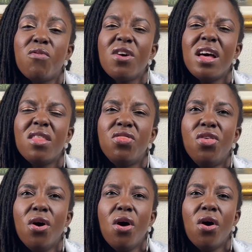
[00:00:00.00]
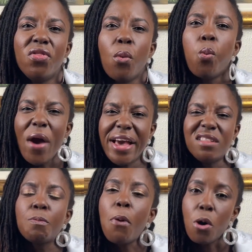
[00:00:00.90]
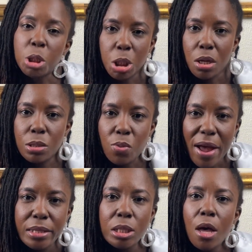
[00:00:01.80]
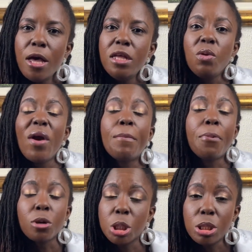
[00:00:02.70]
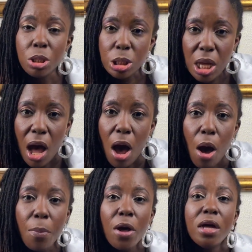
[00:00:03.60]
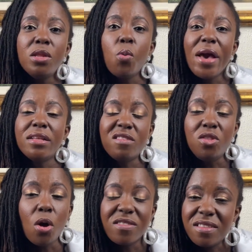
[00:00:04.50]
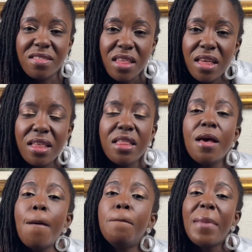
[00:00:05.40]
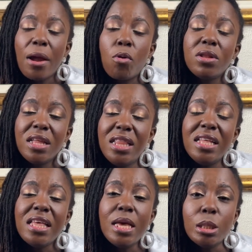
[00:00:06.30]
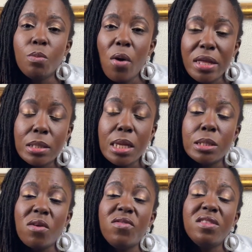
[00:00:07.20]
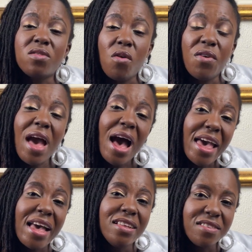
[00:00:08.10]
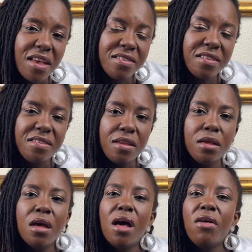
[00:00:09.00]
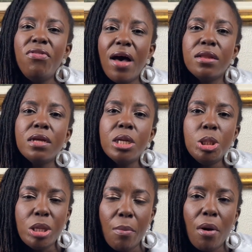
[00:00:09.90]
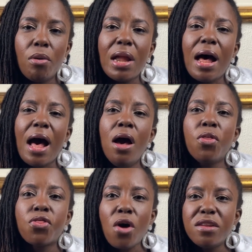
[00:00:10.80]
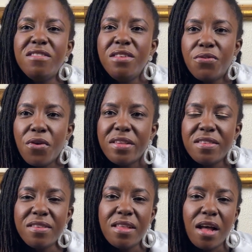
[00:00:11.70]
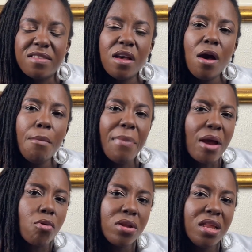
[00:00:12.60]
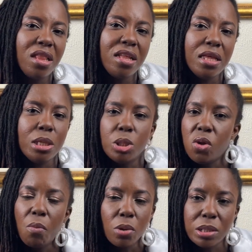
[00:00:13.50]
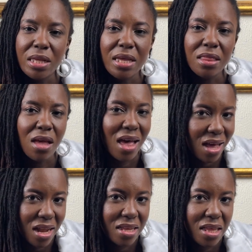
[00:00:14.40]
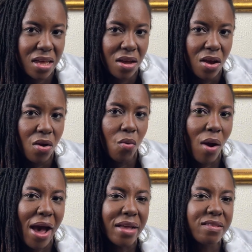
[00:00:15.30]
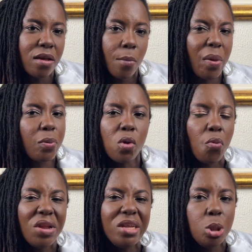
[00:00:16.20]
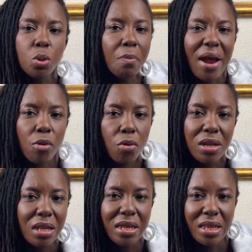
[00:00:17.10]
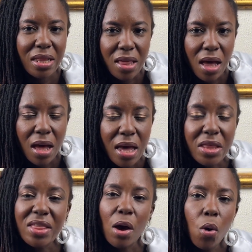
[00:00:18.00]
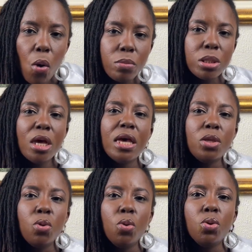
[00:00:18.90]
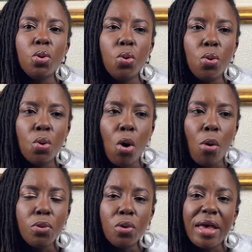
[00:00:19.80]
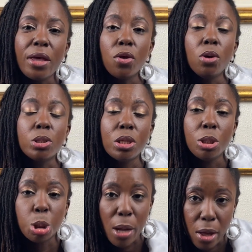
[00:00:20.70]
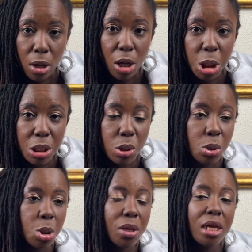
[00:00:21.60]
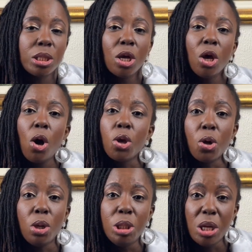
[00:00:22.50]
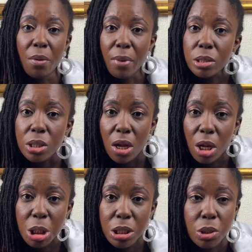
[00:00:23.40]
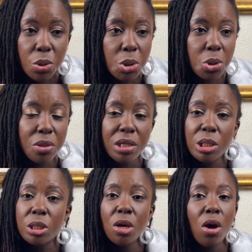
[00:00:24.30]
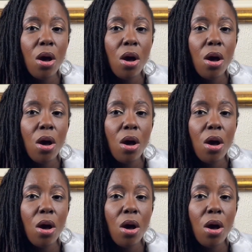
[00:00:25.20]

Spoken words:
of the way it punctures, right? The way it punctures your scalp, the way it does its thing. Microneedling is more intense, so it's of a higher intensity than Dermaroller. A third difference is that microneedling is done mostly in the hair clinic, right? People don't really do microneedling in their homes. You get your trichologist to do it, your dermatologist to do it,